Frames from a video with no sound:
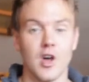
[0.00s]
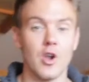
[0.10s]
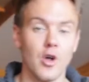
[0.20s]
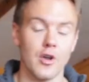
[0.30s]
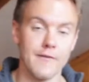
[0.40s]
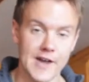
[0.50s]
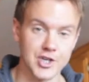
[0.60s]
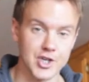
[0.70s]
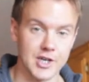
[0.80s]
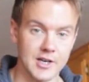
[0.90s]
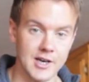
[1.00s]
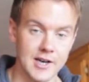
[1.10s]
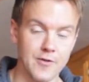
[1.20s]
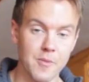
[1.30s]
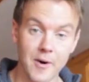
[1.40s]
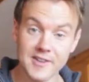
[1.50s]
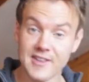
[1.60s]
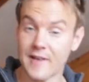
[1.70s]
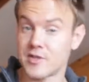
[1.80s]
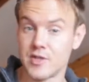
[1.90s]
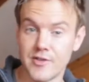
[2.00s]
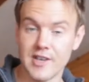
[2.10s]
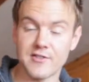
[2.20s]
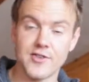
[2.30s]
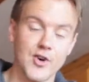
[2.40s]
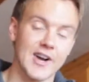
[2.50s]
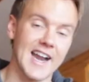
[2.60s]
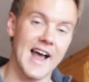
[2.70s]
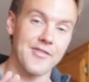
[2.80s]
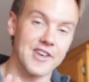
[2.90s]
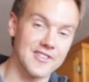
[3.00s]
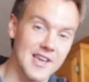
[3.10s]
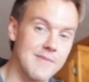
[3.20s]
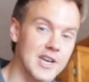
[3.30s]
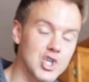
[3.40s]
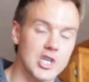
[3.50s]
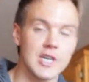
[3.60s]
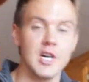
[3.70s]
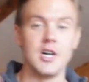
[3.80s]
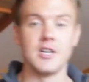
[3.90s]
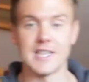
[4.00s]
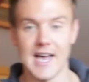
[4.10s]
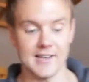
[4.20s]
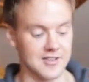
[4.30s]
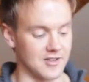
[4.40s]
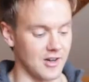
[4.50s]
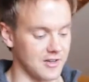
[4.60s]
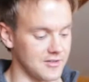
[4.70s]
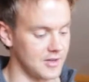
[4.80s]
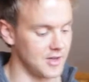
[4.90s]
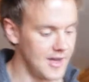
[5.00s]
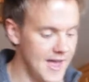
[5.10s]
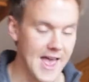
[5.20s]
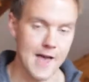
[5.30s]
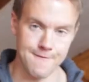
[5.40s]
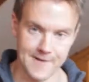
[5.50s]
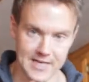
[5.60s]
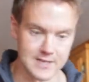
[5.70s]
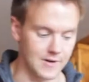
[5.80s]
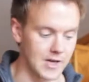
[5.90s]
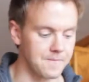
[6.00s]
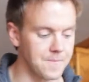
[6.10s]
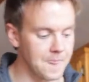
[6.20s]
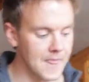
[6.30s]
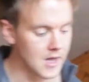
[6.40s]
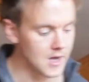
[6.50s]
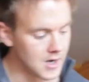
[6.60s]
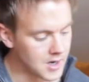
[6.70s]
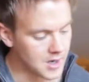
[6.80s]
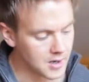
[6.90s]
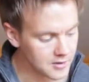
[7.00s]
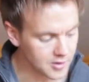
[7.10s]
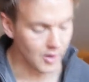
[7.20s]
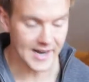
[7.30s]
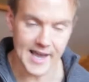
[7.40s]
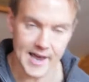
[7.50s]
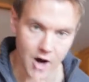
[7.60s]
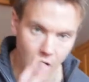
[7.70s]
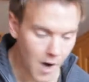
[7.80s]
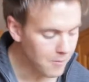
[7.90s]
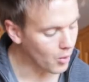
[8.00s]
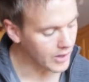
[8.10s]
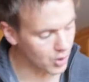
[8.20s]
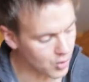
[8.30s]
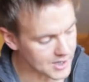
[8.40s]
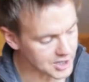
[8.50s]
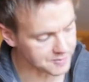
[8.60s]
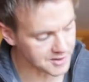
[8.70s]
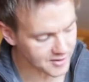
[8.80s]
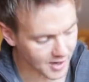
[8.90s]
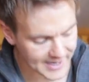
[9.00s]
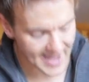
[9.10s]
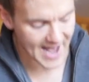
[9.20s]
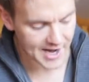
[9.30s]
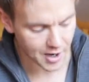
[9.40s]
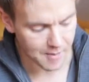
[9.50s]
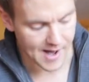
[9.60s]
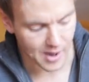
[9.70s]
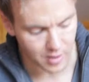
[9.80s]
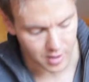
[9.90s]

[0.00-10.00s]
a lot of energy, and if your body's having to do this, you're not going to have that same energy to exercise effectively. So again, eyeballing all measurements, I'm going to add about